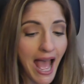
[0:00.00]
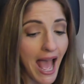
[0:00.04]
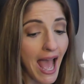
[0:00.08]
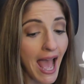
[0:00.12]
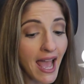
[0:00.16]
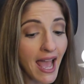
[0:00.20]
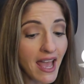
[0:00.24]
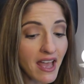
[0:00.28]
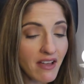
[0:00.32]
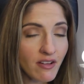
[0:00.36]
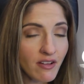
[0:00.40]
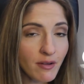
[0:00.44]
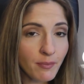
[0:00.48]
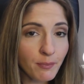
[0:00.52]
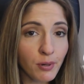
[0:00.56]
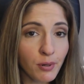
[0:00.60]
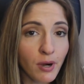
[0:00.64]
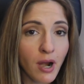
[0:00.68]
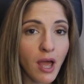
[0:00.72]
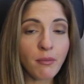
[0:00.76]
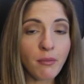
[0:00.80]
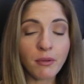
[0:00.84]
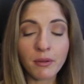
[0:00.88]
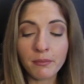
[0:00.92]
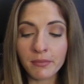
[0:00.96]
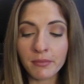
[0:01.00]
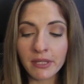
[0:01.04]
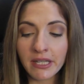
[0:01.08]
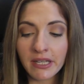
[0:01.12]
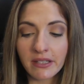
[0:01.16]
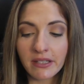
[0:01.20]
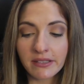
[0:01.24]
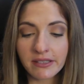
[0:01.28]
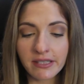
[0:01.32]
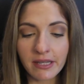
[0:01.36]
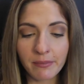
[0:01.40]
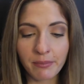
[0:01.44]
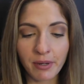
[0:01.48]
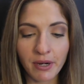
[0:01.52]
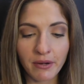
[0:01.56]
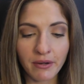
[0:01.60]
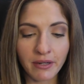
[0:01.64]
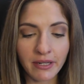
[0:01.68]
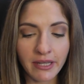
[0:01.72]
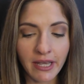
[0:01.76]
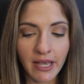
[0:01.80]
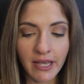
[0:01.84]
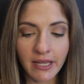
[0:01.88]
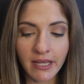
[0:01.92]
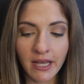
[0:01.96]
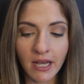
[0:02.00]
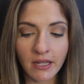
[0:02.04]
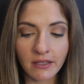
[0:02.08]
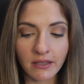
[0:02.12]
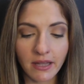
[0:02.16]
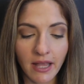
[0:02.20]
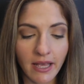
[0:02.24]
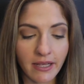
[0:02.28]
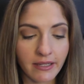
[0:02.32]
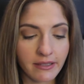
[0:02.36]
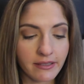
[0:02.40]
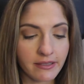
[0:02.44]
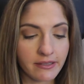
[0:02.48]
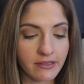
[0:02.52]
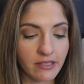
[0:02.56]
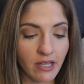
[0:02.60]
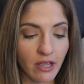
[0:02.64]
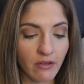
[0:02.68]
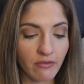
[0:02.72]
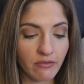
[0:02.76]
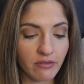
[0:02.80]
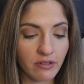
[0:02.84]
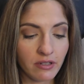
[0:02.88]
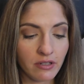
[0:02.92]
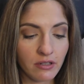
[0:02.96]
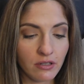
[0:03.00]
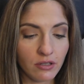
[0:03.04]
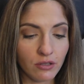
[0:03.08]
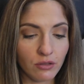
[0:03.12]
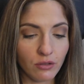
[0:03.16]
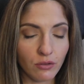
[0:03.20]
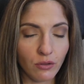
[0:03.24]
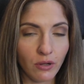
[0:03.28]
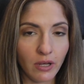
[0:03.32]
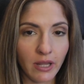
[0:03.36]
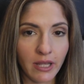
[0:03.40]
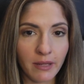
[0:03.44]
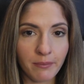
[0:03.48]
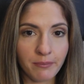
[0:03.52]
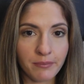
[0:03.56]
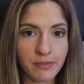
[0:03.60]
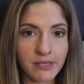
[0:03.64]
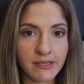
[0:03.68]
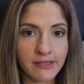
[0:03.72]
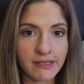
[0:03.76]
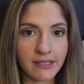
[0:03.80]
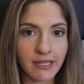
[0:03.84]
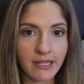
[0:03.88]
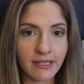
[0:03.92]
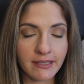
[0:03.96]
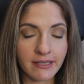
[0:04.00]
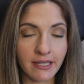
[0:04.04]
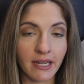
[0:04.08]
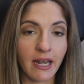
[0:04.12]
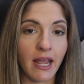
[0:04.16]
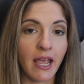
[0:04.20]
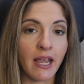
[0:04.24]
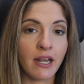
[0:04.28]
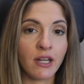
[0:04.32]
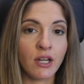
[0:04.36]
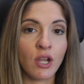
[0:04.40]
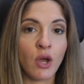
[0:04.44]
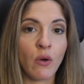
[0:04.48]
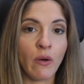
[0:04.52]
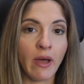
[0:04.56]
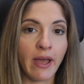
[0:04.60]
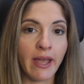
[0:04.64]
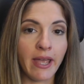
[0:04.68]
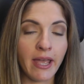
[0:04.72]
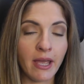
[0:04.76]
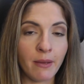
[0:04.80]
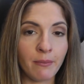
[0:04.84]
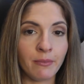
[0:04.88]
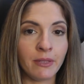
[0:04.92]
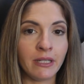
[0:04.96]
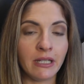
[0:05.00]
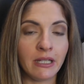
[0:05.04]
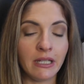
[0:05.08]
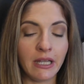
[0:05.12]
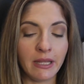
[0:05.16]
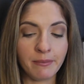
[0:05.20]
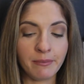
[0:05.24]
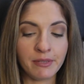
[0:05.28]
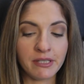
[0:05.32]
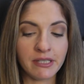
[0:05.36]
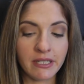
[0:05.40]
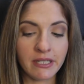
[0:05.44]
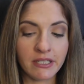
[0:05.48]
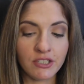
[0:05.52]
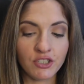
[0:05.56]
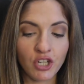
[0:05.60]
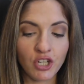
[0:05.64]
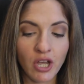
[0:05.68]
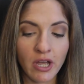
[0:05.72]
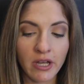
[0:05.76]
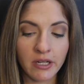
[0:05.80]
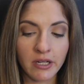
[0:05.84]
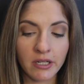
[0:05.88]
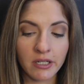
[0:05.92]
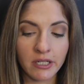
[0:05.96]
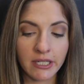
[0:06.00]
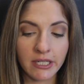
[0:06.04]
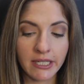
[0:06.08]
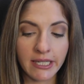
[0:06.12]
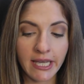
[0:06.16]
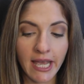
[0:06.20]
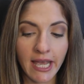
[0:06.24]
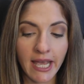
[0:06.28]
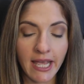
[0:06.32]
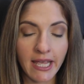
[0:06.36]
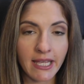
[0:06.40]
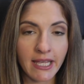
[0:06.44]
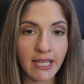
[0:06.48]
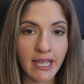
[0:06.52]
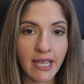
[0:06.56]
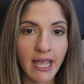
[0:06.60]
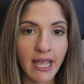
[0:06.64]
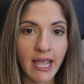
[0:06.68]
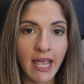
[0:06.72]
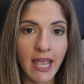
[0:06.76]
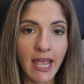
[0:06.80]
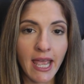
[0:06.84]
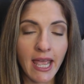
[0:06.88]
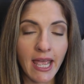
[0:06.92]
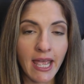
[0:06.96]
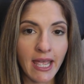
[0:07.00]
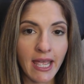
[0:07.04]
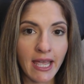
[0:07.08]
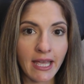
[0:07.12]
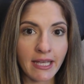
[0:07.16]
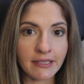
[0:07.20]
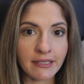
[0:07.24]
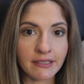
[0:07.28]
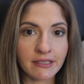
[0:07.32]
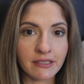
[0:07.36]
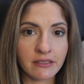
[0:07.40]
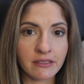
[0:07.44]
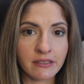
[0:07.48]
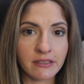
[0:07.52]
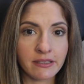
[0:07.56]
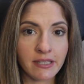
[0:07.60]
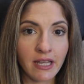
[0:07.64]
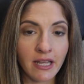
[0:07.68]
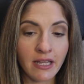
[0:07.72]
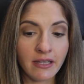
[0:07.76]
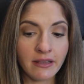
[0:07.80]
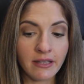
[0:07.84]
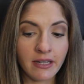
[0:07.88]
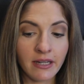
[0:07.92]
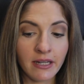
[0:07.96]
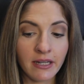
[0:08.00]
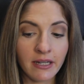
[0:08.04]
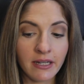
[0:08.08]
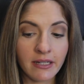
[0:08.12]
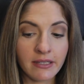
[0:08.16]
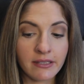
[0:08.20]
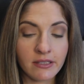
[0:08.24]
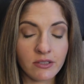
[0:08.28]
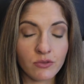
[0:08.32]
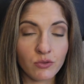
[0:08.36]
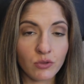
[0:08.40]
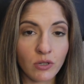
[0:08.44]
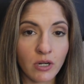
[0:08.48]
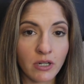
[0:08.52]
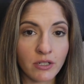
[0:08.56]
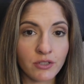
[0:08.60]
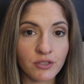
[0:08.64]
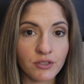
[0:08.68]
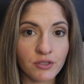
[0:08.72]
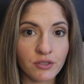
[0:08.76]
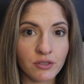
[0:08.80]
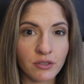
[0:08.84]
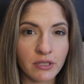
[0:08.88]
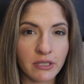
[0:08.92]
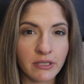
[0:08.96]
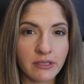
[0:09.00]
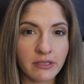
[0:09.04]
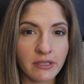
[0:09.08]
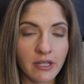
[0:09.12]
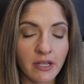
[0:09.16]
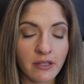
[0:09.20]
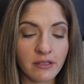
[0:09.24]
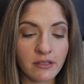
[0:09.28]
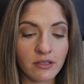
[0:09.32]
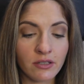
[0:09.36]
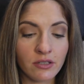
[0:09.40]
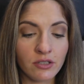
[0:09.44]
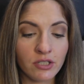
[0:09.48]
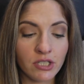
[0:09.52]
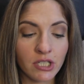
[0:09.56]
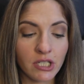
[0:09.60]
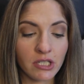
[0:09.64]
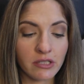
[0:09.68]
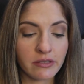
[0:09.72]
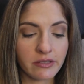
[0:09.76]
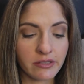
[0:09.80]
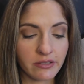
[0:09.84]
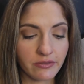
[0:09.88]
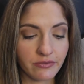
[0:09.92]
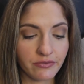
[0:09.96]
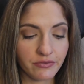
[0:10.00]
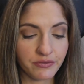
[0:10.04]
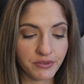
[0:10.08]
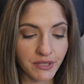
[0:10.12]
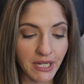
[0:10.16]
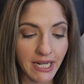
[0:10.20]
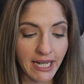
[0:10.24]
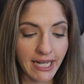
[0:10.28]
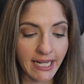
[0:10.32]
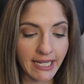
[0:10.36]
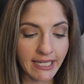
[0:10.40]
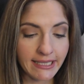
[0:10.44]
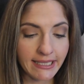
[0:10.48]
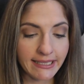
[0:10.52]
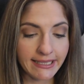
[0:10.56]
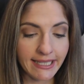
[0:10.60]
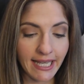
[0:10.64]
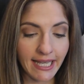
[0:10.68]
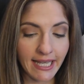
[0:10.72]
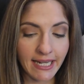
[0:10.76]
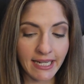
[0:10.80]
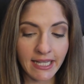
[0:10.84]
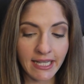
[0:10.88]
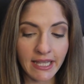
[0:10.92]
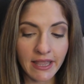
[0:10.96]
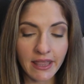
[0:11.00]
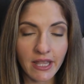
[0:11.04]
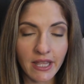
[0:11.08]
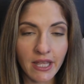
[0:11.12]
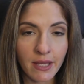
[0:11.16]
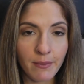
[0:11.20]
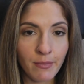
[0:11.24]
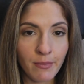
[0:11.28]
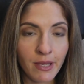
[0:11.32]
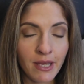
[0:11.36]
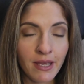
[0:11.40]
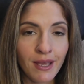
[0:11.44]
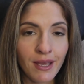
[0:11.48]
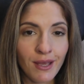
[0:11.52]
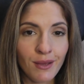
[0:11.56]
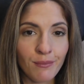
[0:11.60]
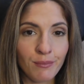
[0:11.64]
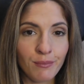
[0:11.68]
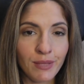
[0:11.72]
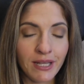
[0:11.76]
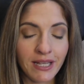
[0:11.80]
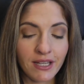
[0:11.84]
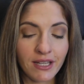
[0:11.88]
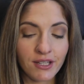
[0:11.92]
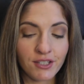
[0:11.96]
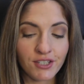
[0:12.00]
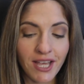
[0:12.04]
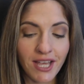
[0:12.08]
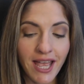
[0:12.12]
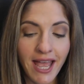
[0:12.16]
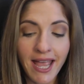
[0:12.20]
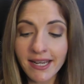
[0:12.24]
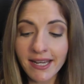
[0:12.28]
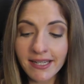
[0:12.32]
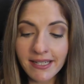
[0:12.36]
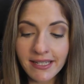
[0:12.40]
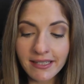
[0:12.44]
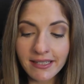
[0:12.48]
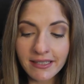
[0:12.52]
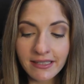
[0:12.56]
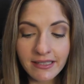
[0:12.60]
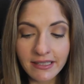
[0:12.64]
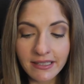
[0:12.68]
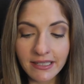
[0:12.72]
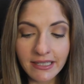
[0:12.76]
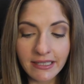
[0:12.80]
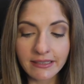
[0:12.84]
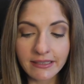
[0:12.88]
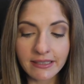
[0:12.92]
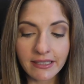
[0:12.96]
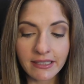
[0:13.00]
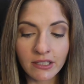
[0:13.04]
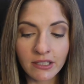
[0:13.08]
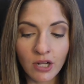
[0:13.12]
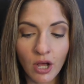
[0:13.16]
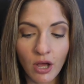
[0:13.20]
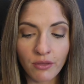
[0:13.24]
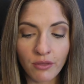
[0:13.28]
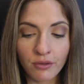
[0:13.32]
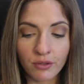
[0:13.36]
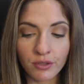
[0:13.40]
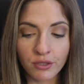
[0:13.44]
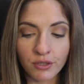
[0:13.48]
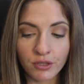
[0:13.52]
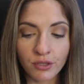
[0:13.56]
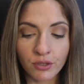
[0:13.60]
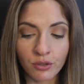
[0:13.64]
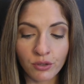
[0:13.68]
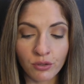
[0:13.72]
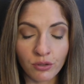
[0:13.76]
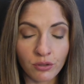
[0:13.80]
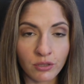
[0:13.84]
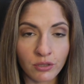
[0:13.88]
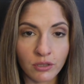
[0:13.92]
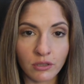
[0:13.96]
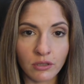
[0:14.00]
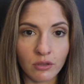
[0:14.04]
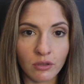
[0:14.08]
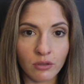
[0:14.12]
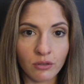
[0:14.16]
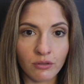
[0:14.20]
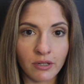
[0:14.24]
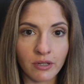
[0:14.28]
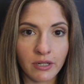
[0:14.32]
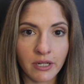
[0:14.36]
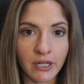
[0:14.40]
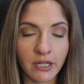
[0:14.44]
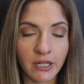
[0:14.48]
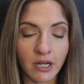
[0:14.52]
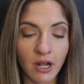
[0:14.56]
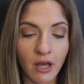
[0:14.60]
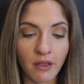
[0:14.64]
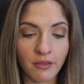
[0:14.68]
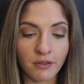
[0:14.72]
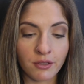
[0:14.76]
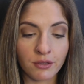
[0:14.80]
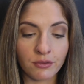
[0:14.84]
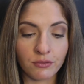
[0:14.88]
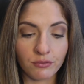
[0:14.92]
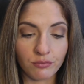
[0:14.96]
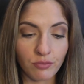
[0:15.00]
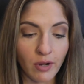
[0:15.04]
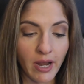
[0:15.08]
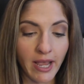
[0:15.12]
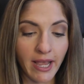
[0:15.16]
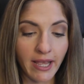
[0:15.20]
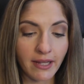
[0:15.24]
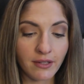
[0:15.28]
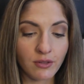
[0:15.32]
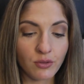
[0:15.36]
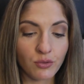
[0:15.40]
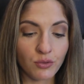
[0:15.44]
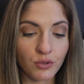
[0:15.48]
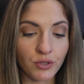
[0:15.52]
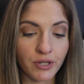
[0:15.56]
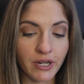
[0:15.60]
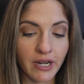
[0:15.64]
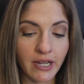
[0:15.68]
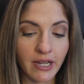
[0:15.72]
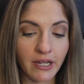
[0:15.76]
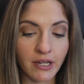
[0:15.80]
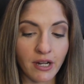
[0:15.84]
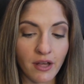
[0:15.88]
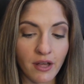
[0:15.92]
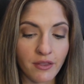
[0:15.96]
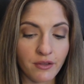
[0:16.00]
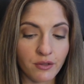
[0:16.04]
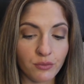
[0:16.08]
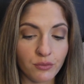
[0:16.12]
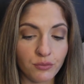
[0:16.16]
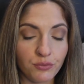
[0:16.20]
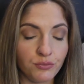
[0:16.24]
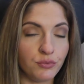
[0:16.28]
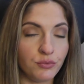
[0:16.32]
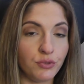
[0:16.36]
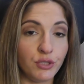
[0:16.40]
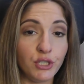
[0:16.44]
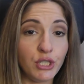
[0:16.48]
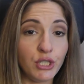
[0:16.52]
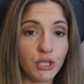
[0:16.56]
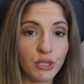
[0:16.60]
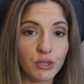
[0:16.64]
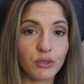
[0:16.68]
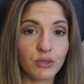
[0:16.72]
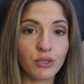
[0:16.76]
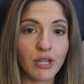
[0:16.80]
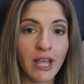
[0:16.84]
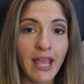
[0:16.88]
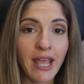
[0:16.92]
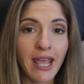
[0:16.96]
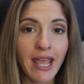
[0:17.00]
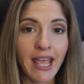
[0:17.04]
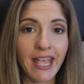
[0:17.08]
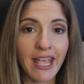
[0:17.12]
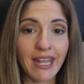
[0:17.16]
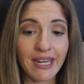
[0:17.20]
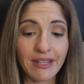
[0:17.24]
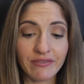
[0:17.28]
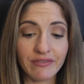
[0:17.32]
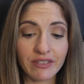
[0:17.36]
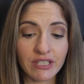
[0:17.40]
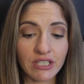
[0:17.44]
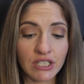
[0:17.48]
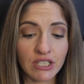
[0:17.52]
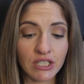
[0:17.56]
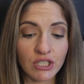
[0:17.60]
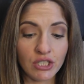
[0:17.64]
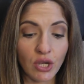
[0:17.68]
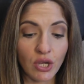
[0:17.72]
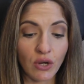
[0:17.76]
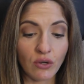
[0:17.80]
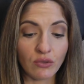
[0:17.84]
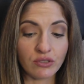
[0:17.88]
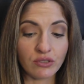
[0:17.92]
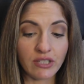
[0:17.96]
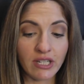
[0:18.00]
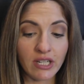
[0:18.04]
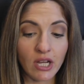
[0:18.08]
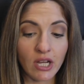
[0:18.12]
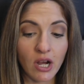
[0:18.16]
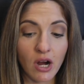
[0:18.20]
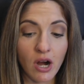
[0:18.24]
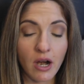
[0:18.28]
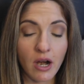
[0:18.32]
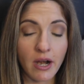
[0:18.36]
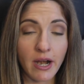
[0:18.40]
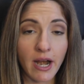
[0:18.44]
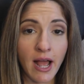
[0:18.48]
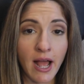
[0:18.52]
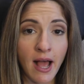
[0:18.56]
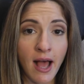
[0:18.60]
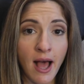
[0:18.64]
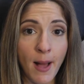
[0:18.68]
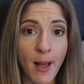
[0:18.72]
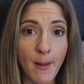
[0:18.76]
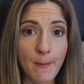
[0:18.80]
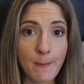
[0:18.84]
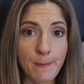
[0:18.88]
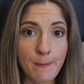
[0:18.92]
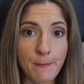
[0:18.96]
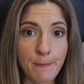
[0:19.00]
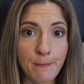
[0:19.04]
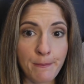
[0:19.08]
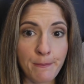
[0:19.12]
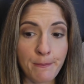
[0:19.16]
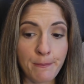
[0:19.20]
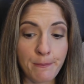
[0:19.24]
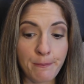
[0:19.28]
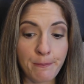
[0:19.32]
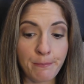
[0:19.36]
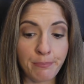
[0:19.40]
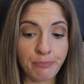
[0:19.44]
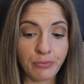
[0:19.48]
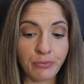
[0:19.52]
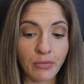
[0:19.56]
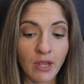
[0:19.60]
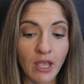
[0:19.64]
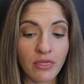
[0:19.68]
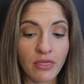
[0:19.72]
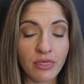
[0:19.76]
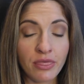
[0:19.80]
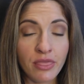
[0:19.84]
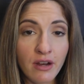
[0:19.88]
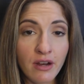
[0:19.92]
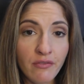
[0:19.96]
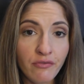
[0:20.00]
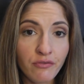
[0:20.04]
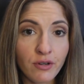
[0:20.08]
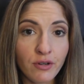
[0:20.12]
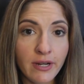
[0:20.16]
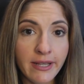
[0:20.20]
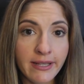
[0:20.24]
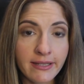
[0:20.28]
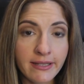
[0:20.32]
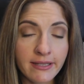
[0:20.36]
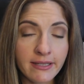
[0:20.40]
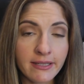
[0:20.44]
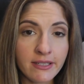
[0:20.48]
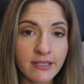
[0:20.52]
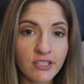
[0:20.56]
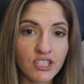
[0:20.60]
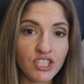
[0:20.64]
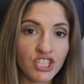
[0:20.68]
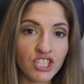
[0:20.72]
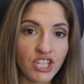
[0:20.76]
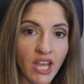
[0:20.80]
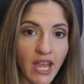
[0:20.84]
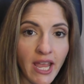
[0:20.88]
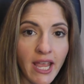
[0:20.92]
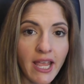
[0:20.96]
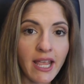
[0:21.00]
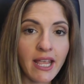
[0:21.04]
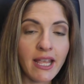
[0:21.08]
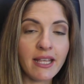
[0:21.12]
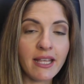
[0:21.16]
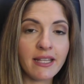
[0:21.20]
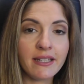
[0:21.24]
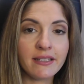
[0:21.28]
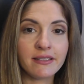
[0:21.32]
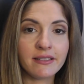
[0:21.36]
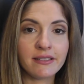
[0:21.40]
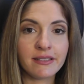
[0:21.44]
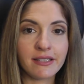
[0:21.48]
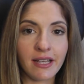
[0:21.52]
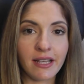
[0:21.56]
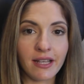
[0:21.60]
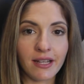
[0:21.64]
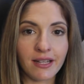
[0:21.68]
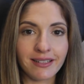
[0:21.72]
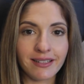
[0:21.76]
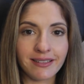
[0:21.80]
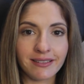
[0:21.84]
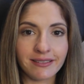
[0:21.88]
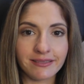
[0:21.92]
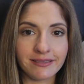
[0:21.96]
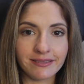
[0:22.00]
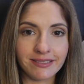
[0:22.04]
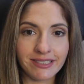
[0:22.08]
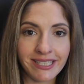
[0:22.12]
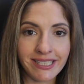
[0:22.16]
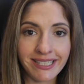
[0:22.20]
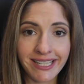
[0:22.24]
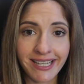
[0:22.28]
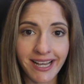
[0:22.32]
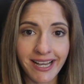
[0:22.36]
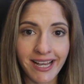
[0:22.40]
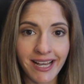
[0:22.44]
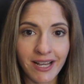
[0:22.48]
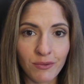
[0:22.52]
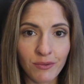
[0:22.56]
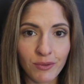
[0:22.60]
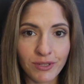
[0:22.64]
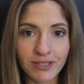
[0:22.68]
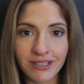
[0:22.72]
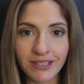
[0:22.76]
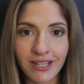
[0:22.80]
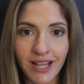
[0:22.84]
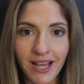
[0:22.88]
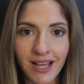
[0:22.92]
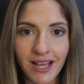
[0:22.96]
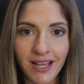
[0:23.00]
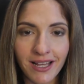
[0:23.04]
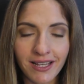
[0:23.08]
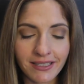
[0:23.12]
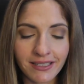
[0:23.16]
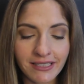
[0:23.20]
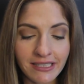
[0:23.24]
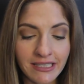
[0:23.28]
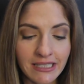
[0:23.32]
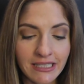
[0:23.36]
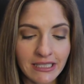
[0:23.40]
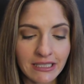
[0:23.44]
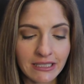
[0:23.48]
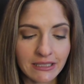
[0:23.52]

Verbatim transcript: I have a problem because apparently I got like seven new lipsticks and I know I am a lipstick junkie and saying that it is drugstore doesn't justify getting them because I didn't need another coral or another red or another nude and even though they are um, different shades and yeah whatnot